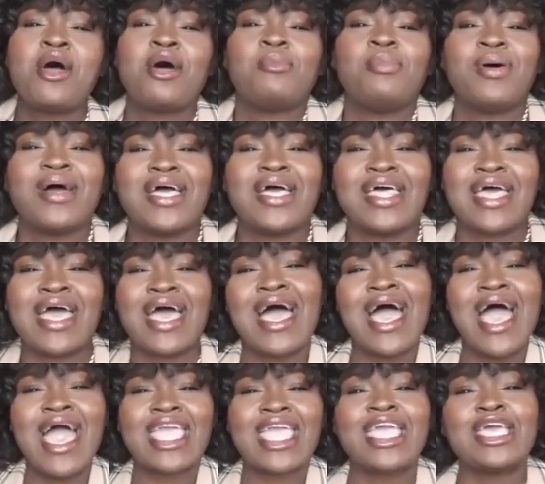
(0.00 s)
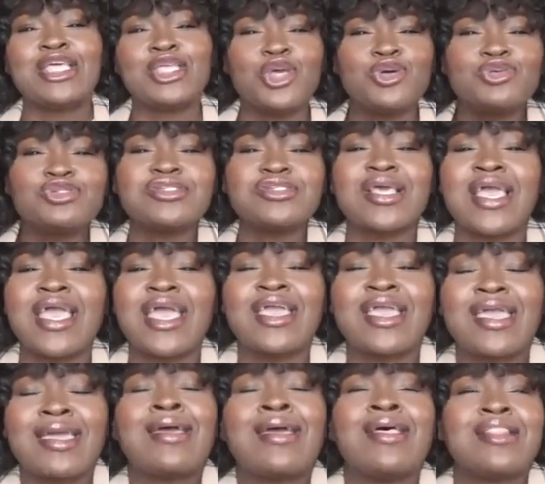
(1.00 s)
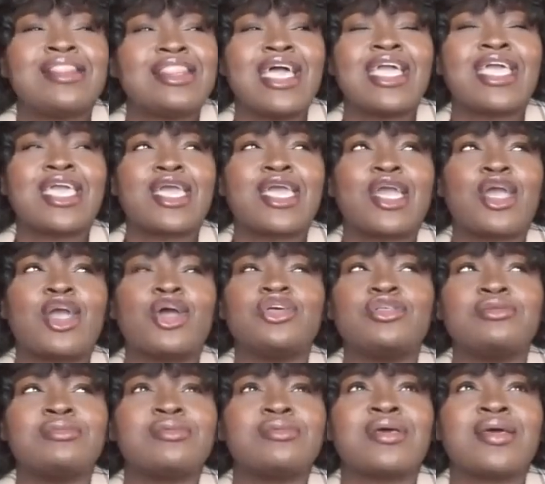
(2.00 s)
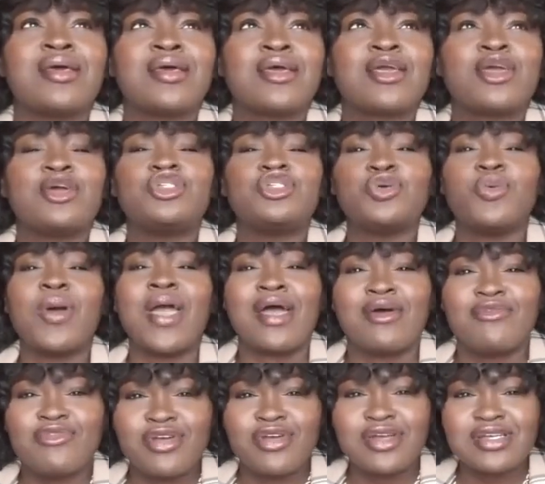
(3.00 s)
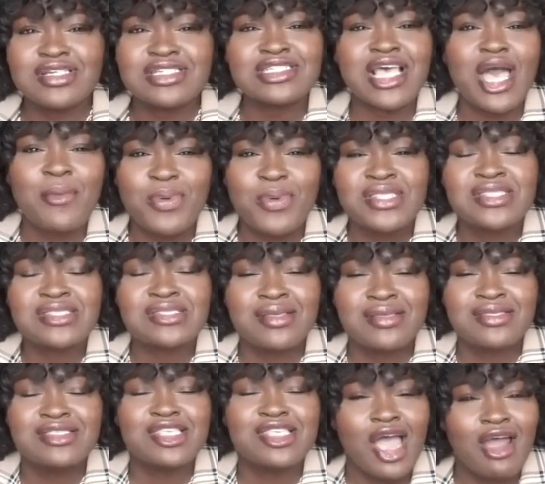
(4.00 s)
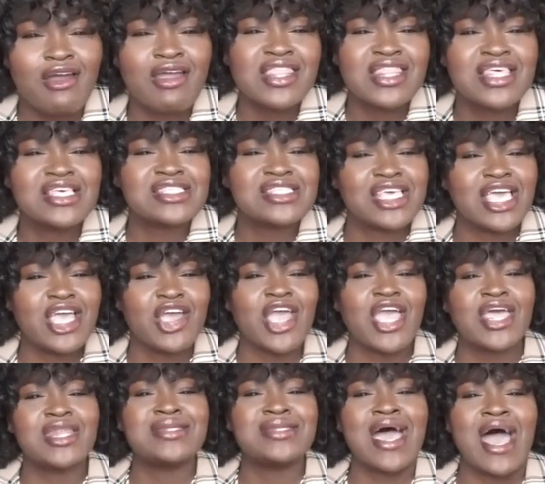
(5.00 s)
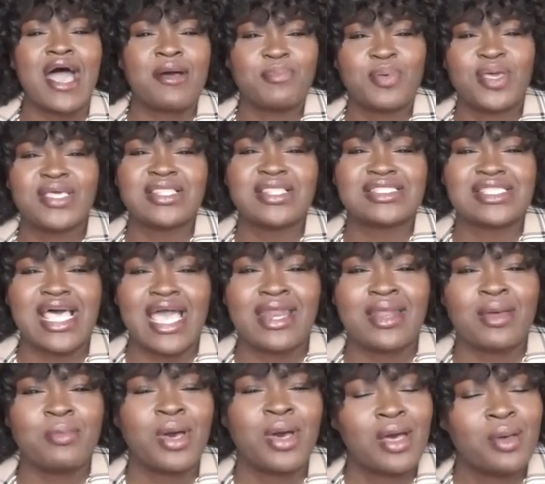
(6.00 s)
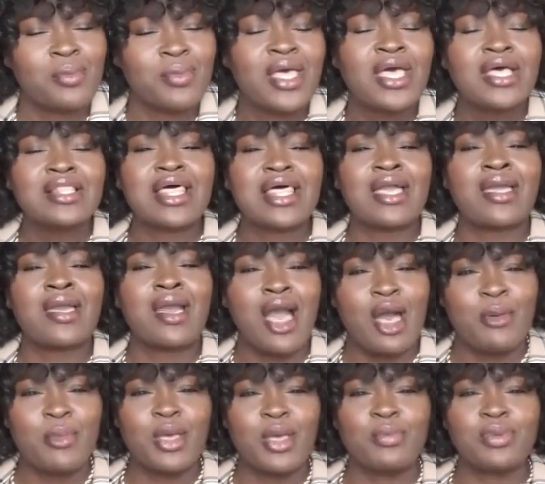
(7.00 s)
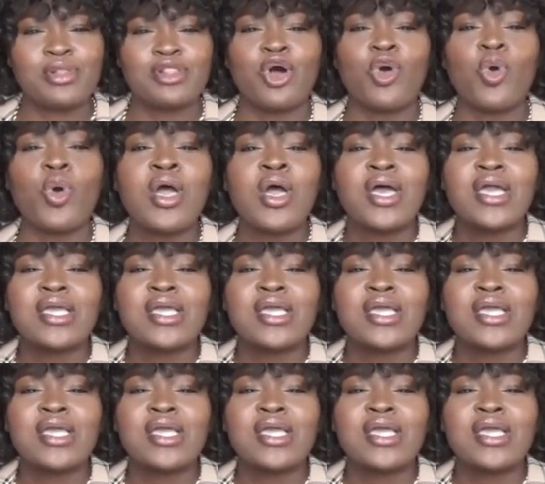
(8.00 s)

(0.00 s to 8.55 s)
But can you like could Could you ever shop at Zara this year and not pick this item up? Like, comment below,